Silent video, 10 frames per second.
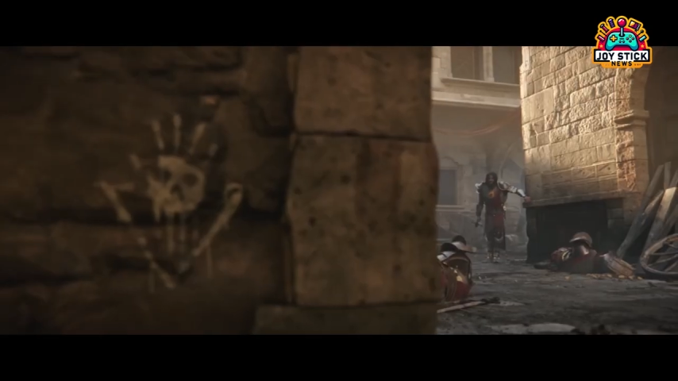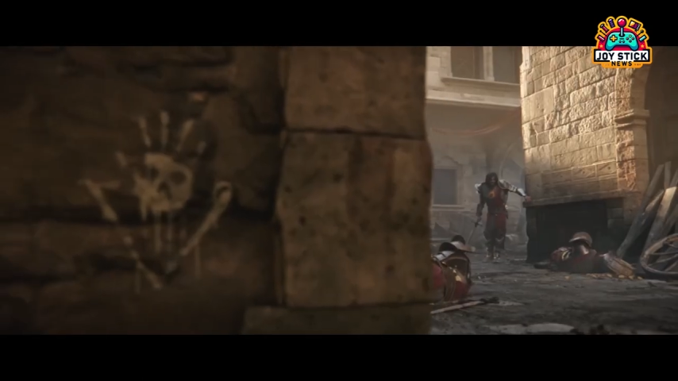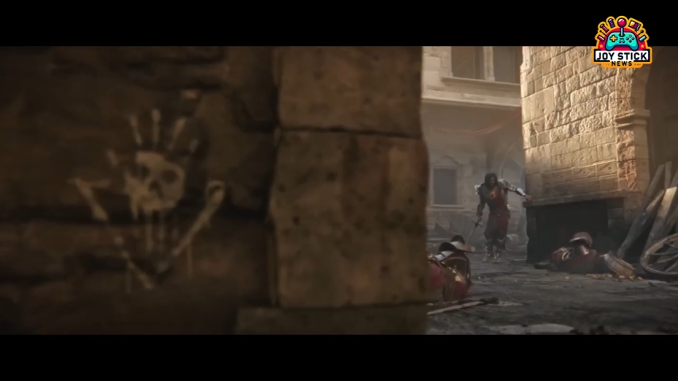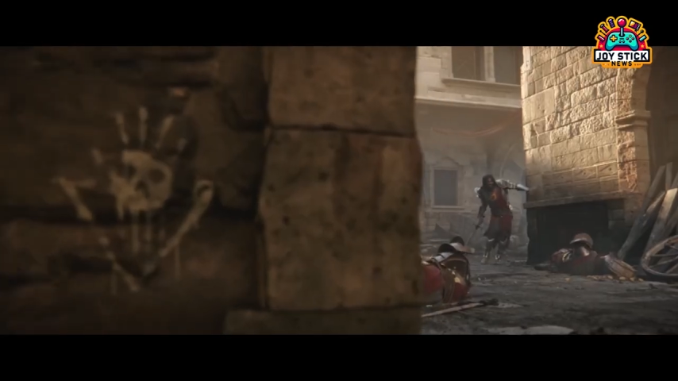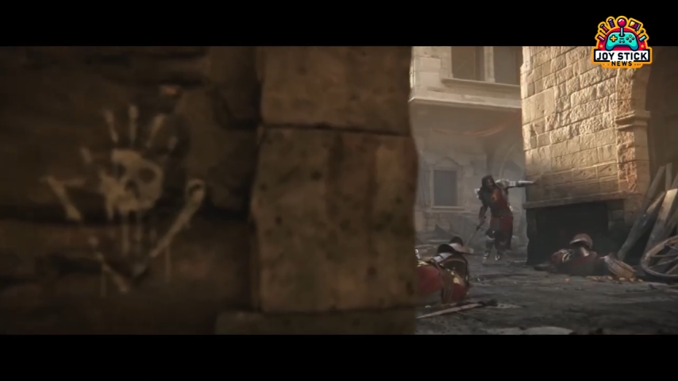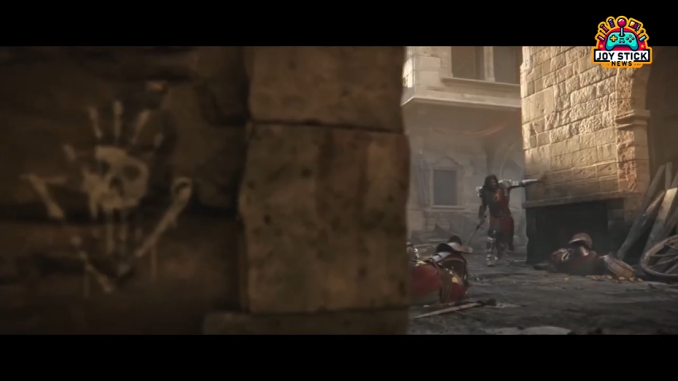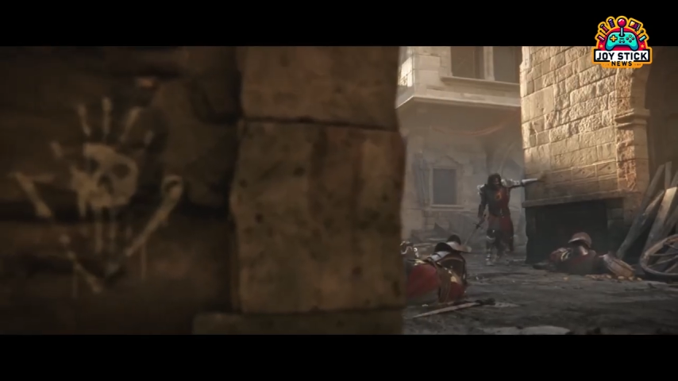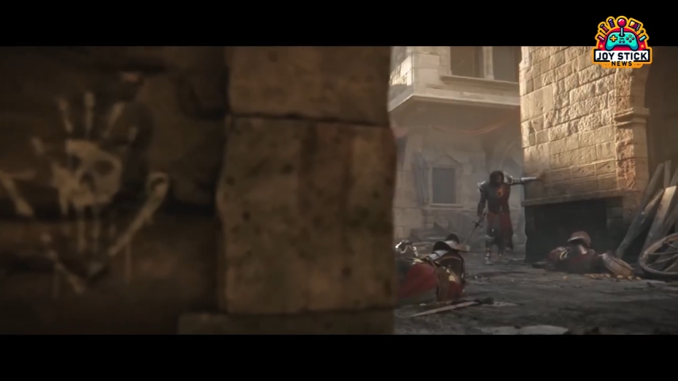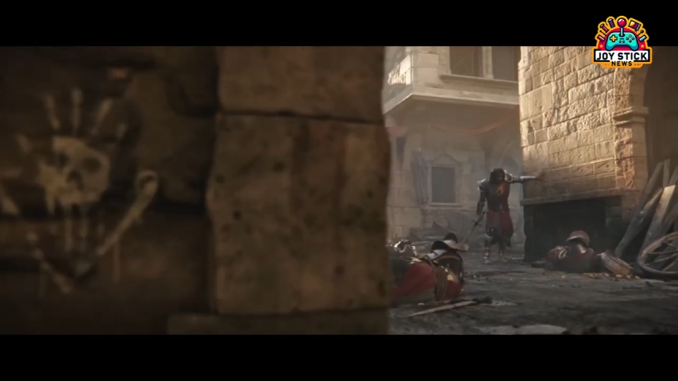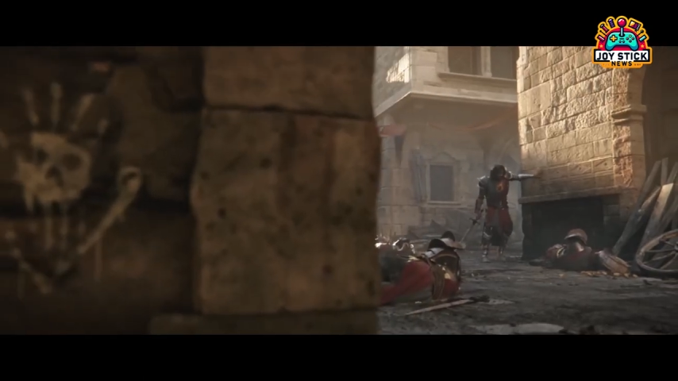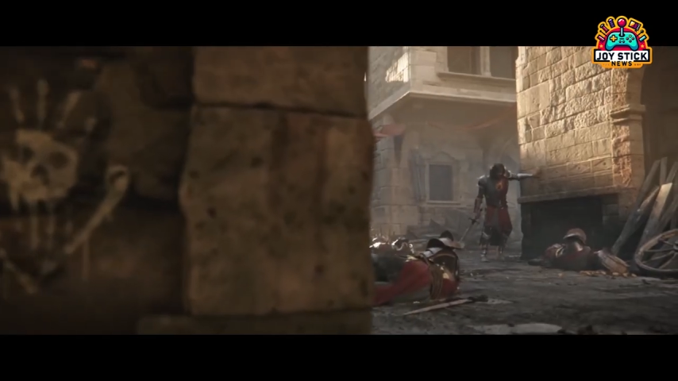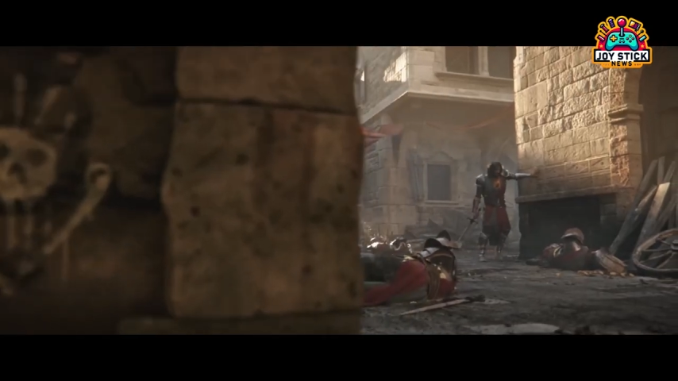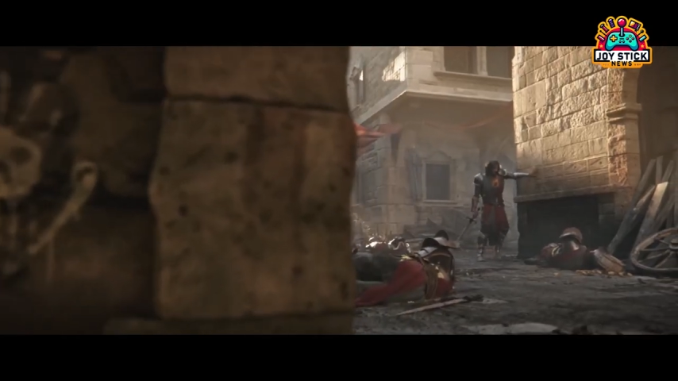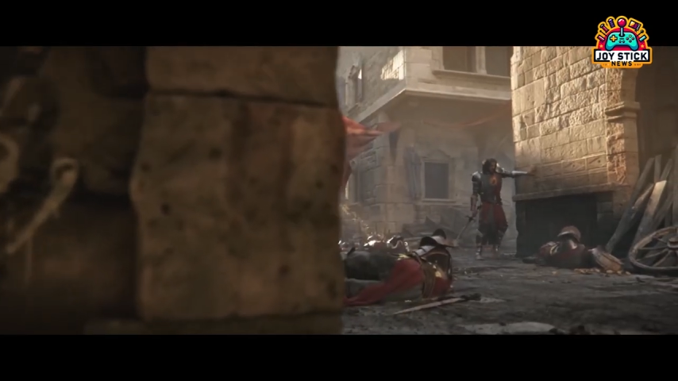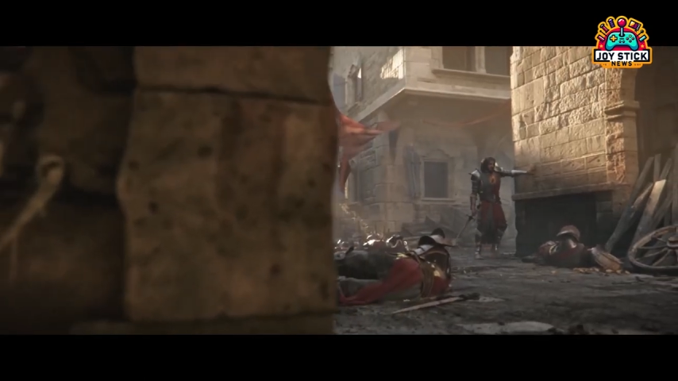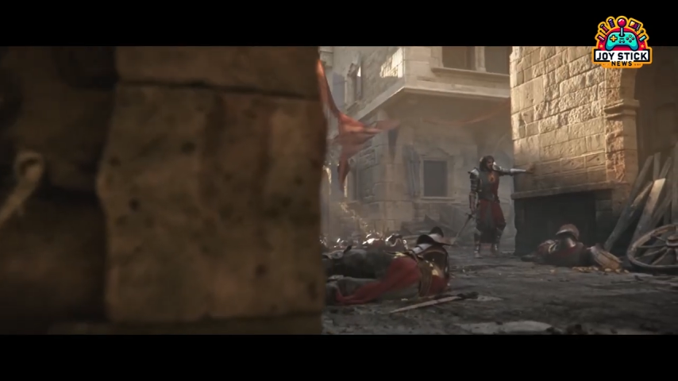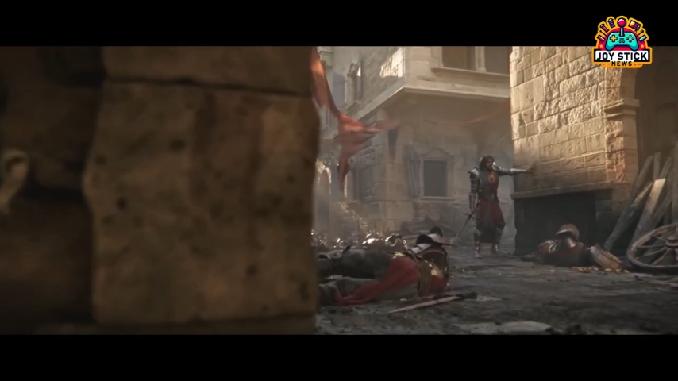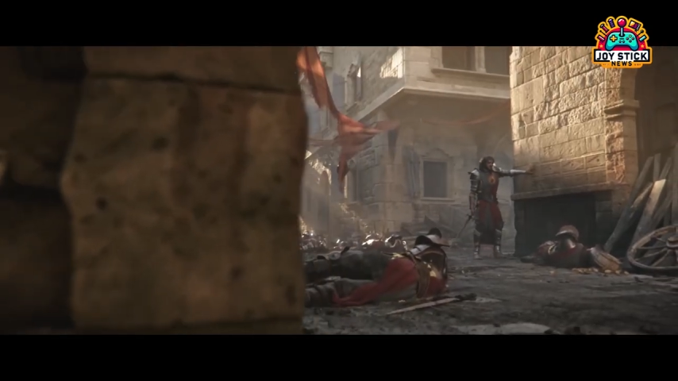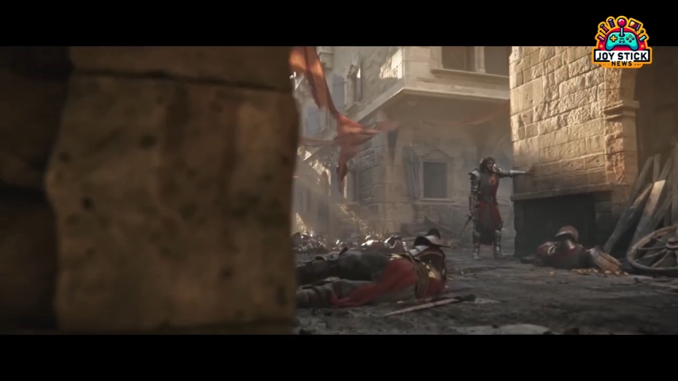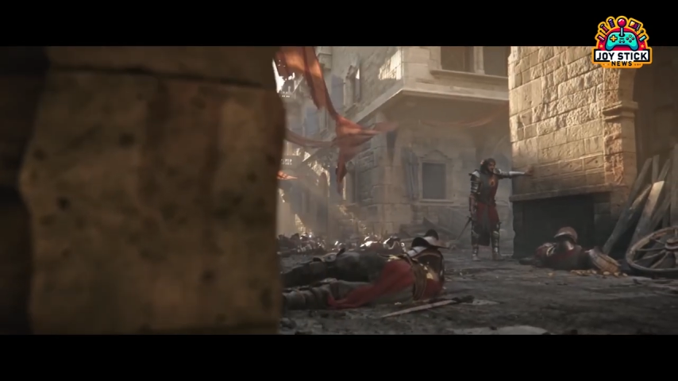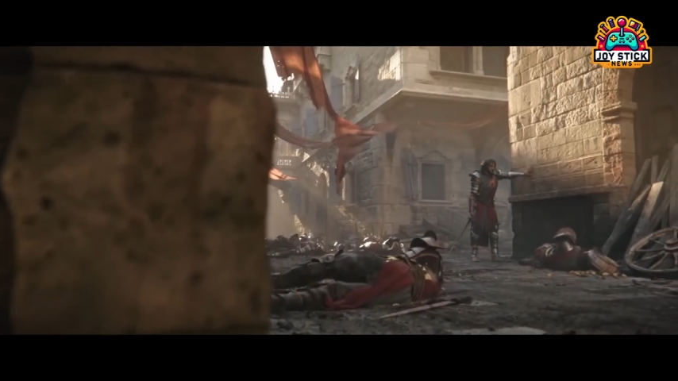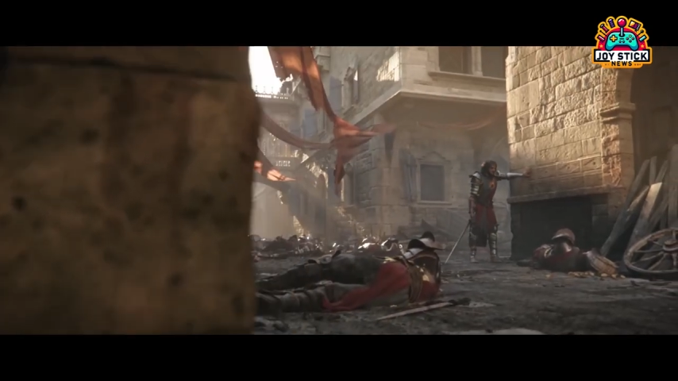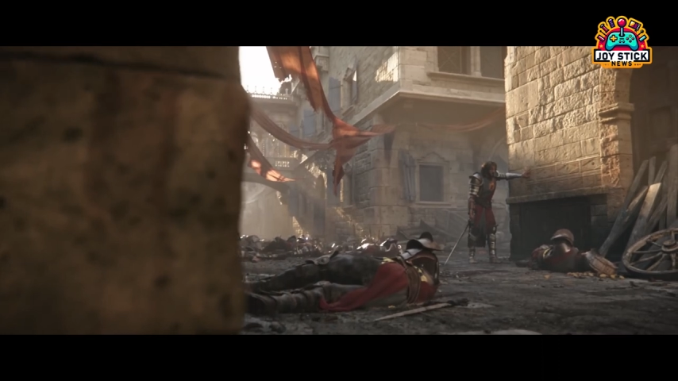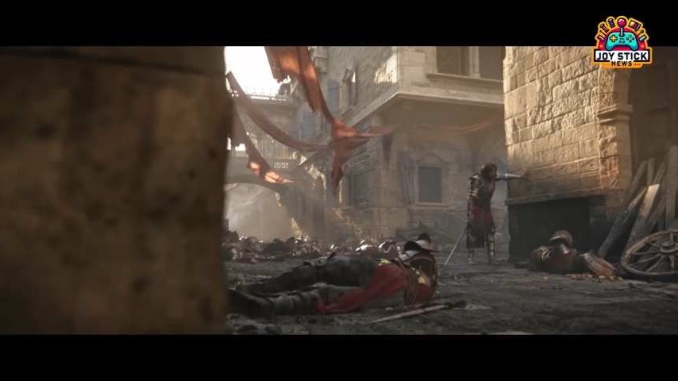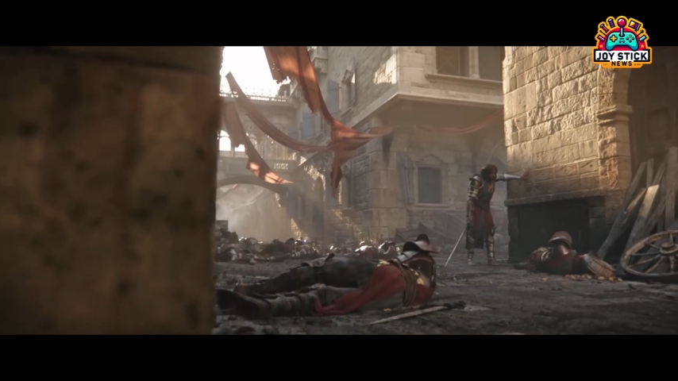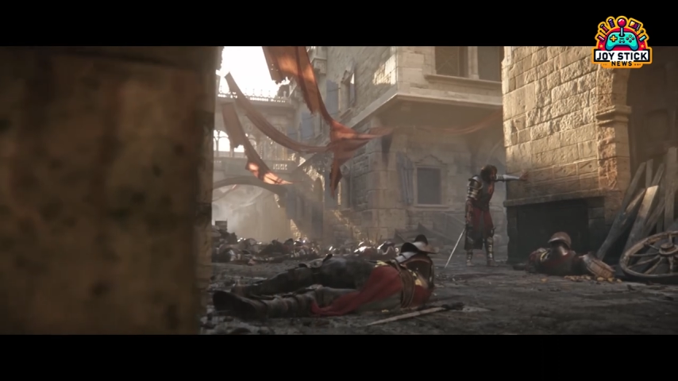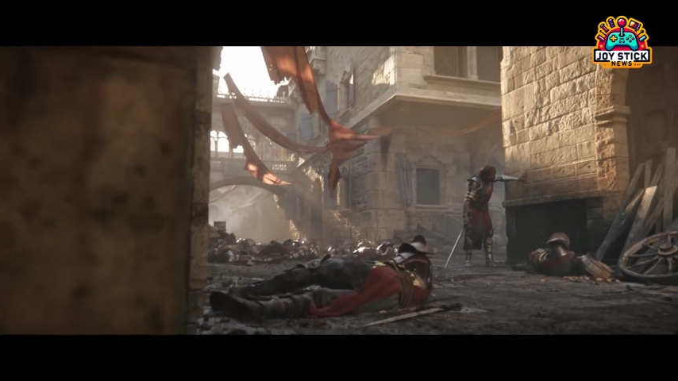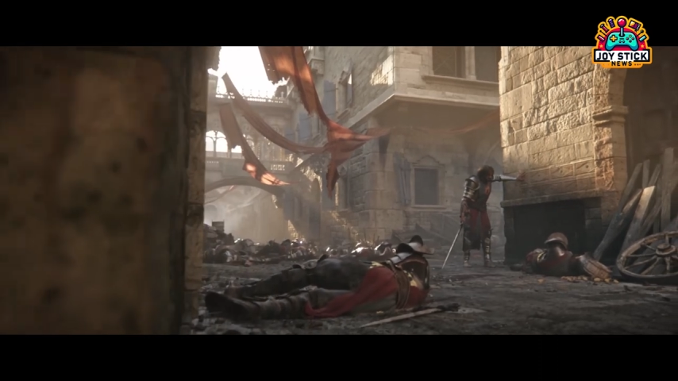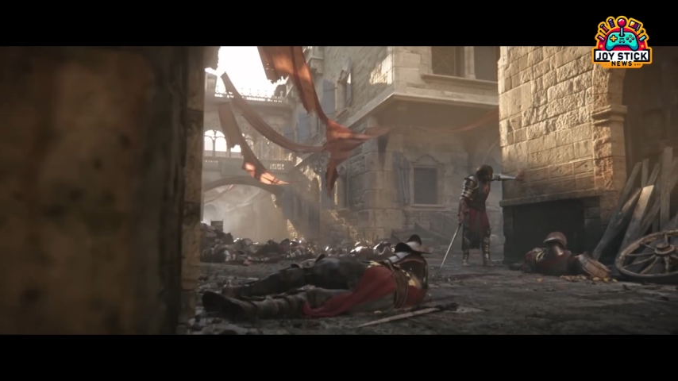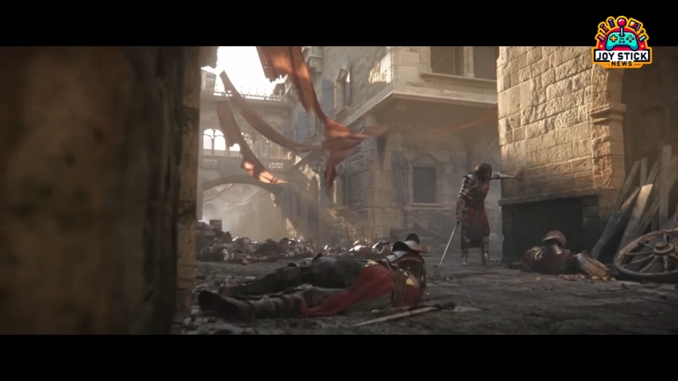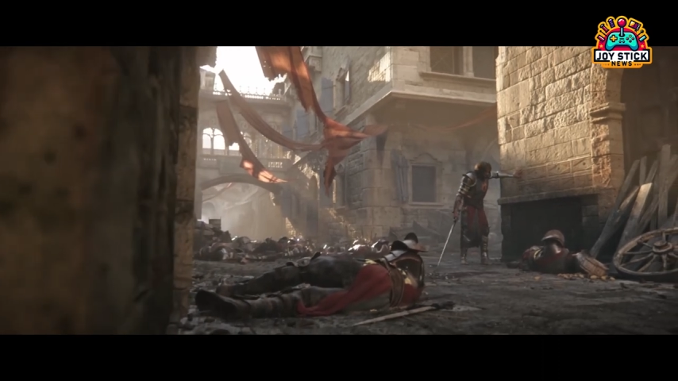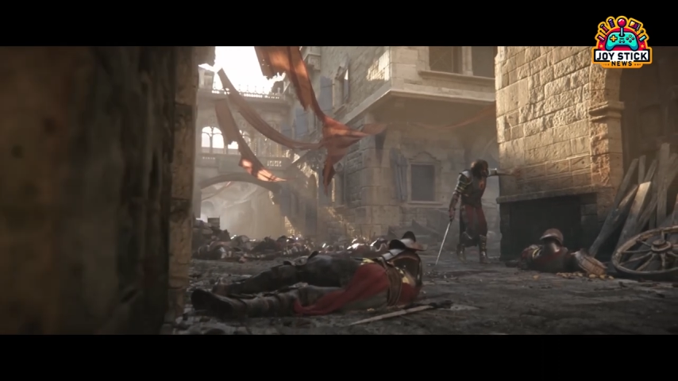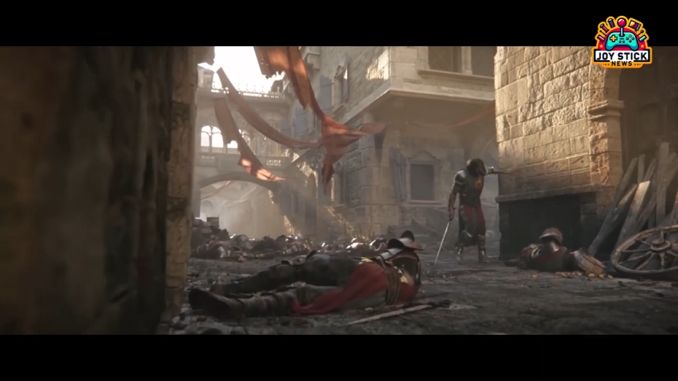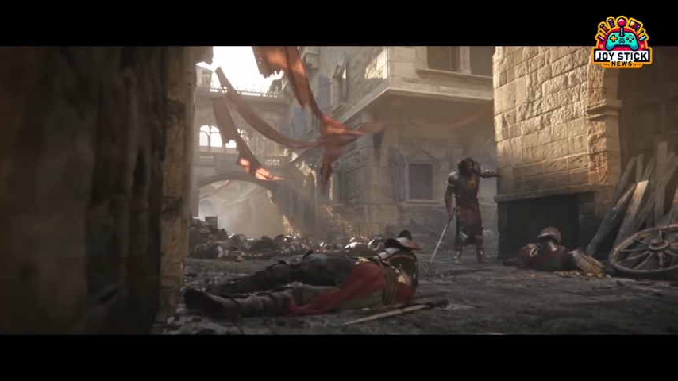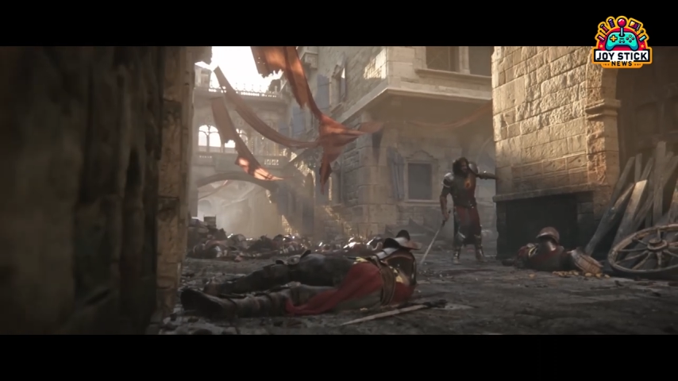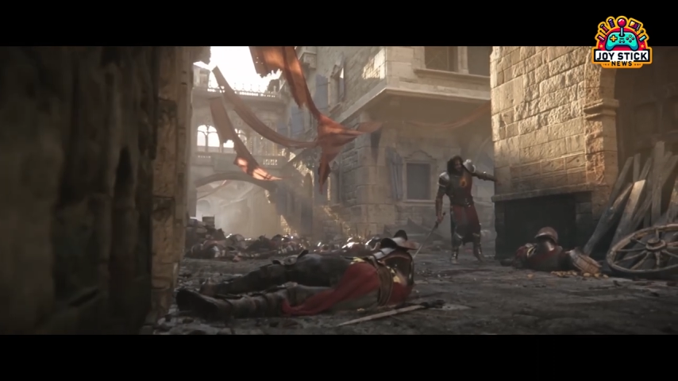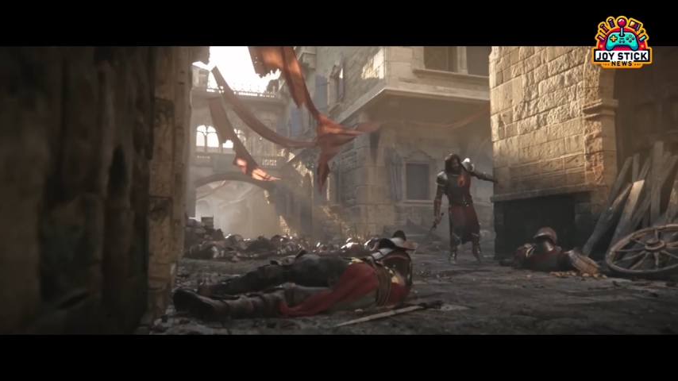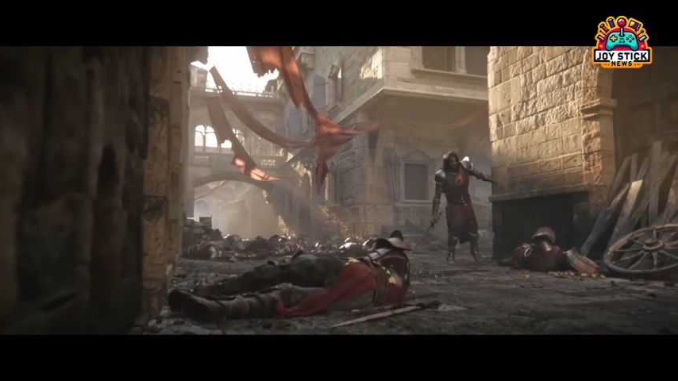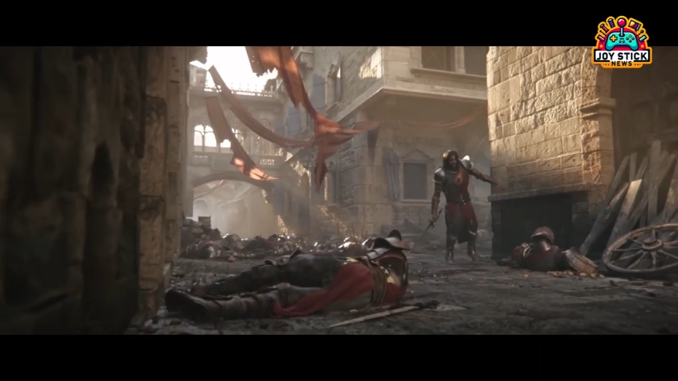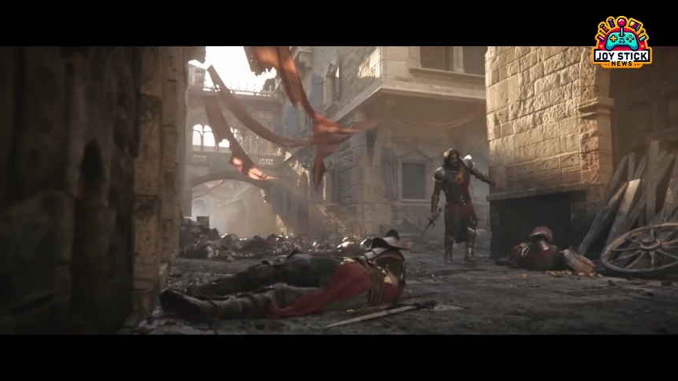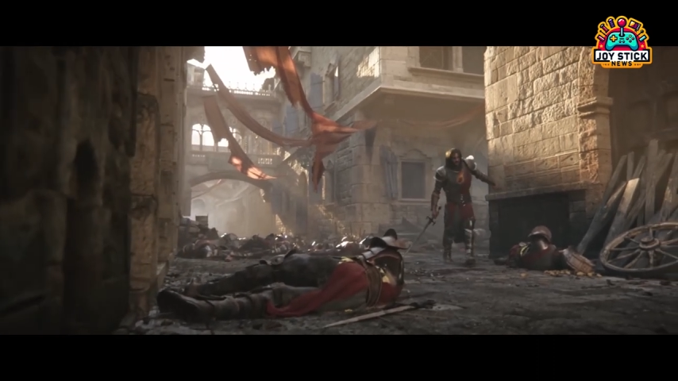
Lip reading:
No face is visible, so there are no lips to read.